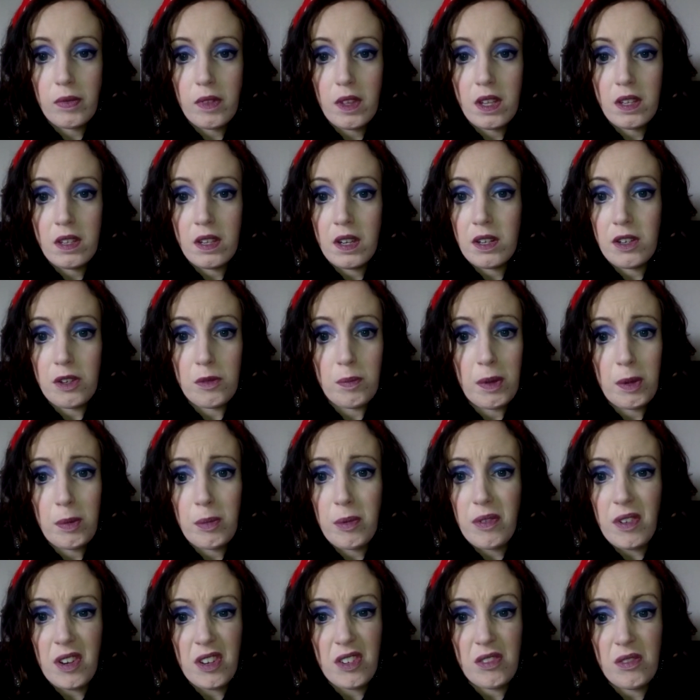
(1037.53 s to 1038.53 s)
Yeah, just be
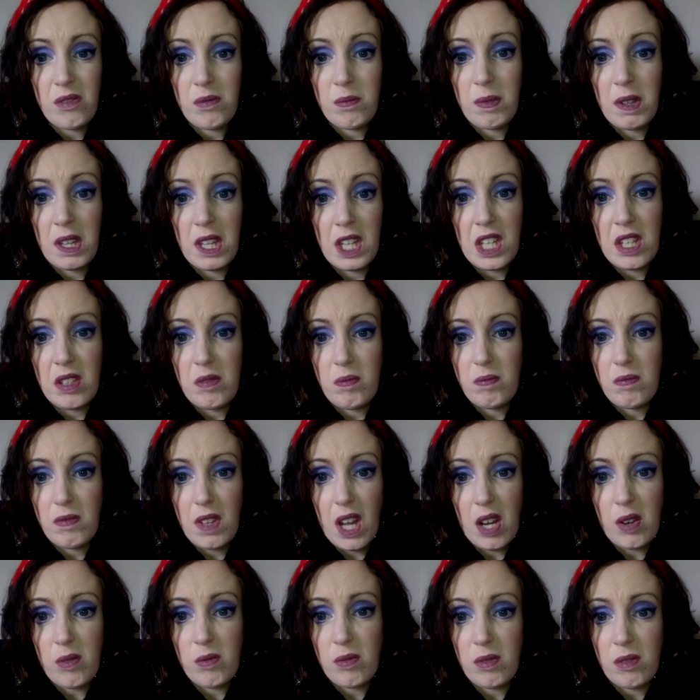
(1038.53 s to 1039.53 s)
professional, be
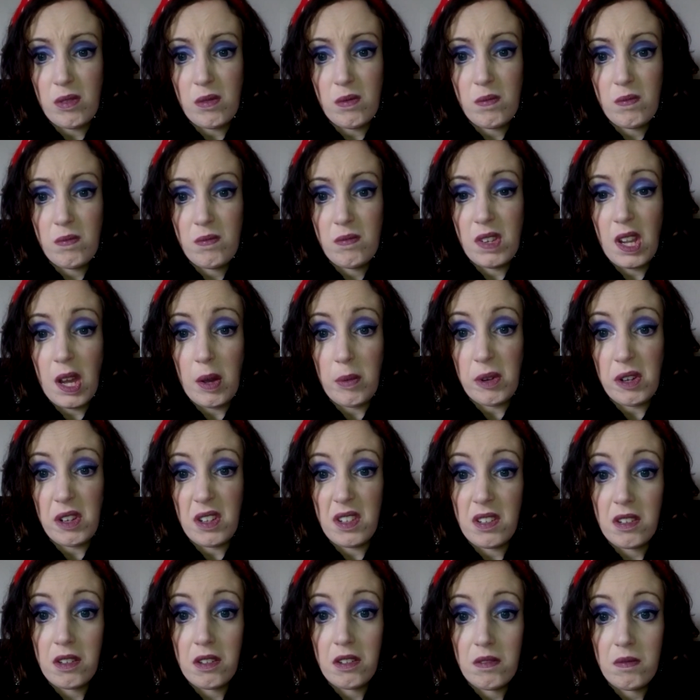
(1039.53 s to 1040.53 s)
helpful,
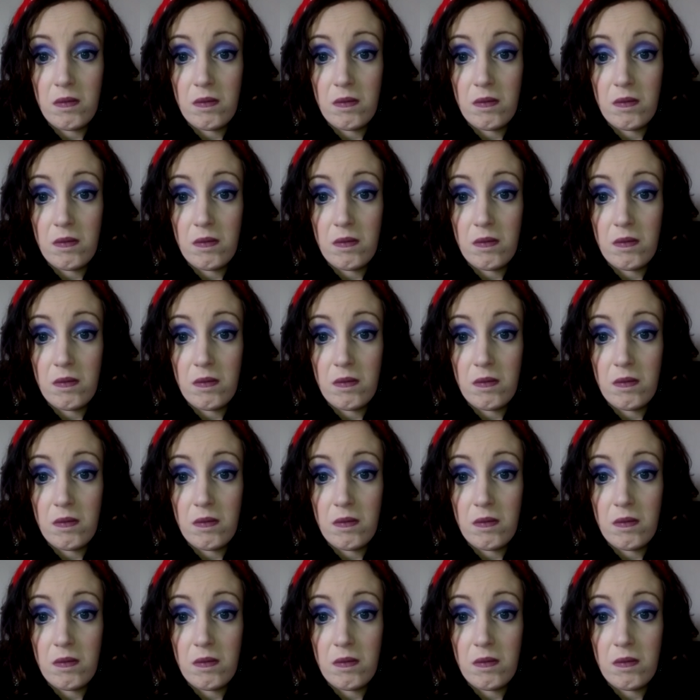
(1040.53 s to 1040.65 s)
network,